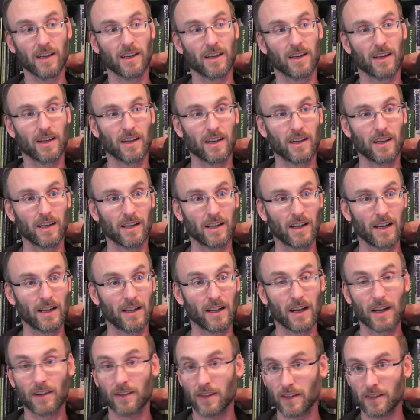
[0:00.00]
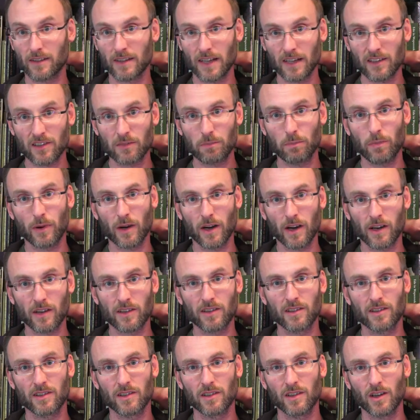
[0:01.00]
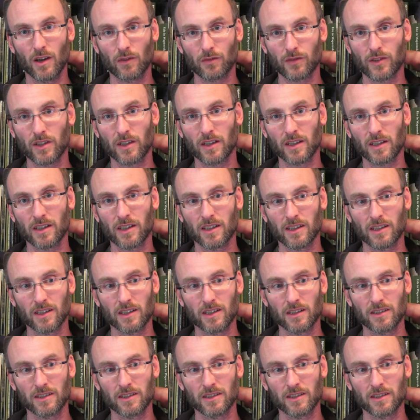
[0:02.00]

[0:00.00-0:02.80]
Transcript: And I think that's part of the